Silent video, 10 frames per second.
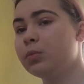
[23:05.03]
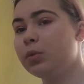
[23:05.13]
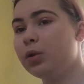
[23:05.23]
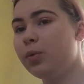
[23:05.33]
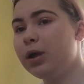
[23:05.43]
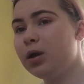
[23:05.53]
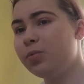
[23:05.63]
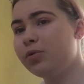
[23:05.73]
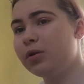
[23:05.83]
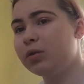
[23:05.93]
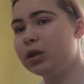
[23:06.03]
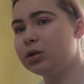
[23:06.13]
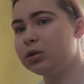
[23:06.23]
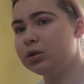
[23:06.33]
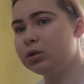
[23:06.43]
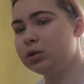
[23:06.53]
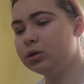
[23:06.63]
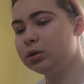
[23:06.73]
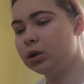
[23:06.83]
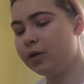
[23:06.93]
well, I wake up around like,
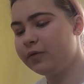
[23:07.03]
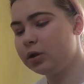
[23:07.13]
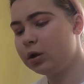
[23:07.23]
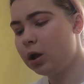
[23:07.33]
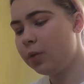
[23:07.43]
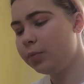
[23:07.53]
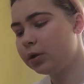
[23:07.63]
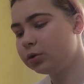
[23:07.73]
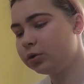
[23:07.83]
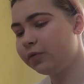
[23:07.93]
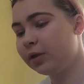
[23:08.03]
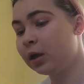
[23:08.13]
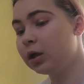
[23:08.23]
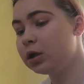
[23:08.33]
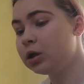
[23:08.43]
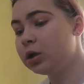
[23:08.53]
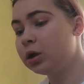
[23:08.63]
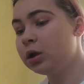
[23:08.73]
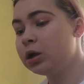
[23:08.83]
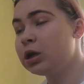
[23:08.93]
I have an alarm that goes off at
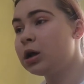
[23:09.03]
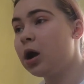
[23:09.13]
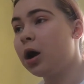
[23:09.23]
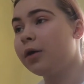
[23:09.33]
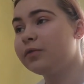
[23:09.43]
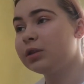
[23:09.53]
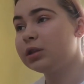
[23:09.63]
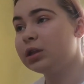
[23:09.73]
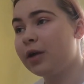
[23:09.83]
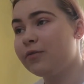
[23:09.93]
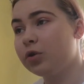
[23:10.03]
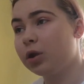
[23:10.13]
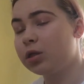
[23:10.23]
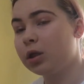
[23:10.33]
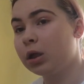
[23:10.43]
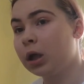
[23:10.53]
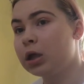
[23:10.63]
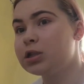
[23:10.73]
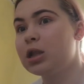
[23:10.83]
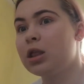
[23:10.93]
7:30, I think it
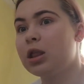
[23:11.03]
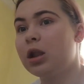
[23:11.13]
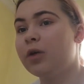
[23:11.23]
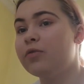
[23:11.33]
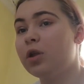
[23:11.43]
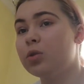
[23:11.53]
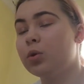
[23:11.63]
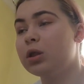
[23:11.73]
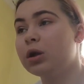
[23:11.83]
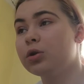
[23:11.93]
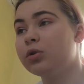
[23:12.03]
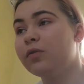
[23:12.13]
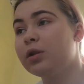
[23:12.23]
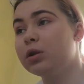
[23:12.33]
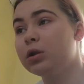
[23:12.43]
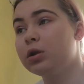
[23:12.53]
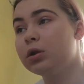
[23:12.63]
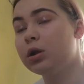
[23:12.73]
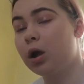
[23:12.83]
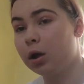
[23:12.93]
is, and then I have another one that goes off at
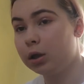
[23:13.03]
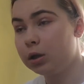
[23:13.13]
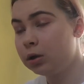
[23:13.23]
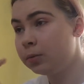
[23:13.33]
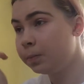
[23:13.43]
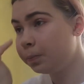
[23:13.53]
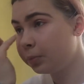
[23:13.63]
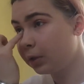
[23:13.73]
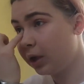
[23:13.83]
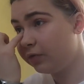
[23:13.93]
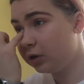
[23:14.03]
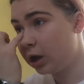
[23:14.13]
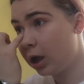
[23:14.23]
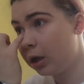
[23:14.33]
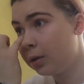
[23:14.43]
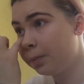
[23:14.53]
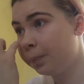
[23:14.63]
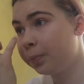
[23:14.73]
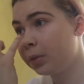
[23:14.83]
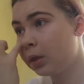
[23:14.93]
9 every day,
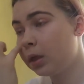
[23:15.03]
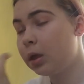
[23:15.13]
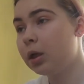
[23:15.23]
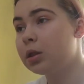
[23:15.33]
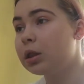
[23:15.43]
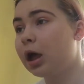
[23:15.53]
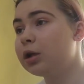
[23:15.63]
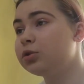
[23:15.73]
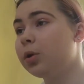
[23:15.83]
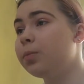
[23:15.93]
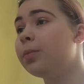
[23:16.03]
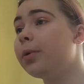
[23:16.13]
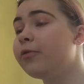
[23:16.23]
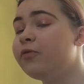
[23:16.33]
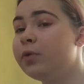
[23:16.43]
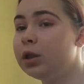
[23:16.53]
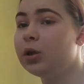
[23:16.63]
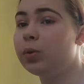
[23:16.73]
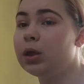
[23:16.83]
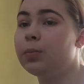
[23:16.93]
and that, so I'm fully
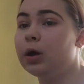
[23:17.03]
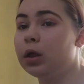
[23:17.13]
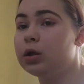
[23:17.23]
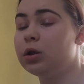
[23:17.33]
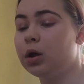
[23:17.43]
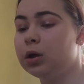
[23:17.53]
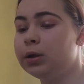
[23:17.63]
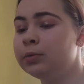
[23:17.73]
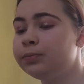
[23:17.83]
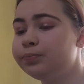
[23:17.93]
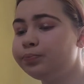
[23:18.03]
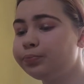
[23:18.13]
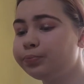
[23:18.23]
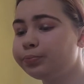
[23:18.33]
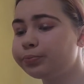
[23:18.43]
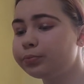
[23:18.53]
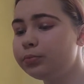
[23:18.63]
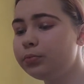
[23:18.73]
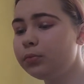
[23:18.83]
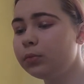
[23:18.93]
awake by like 9,
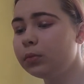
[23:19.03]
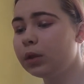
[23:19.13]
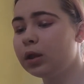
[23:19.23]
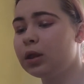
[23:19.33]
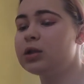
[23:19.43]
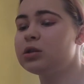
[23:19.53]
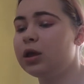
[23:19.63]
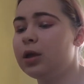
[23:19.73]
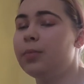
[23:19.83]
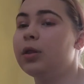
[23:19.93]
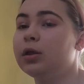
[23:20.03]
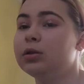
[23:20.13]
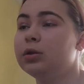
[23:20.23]
and that's, I hit my like,